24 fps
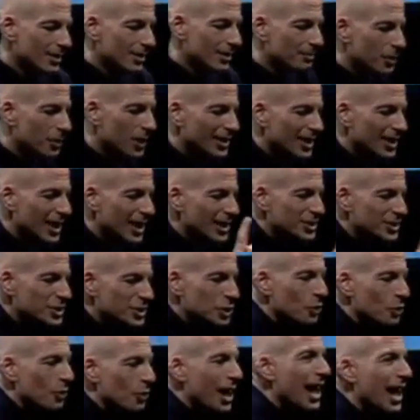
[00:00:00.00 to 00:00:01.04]
But they
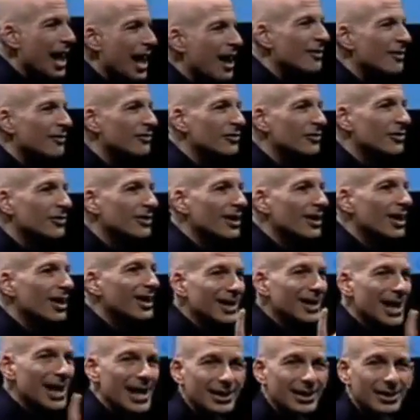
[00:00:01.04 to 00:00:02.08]
do have a
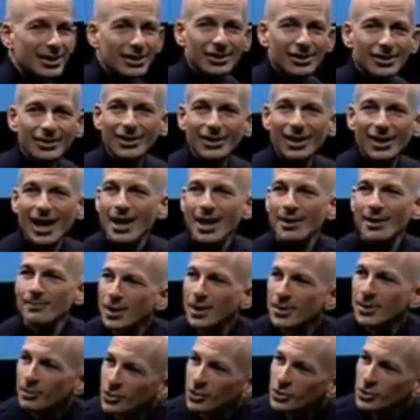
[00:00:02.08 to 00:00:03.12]
lake. And
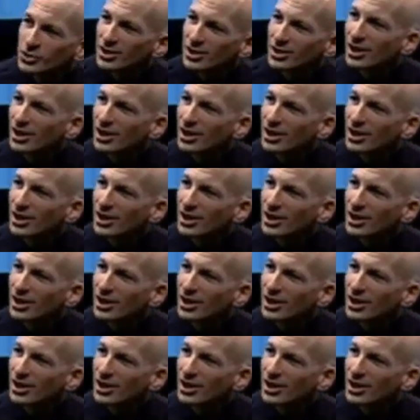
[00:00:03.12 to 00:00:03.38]
people used to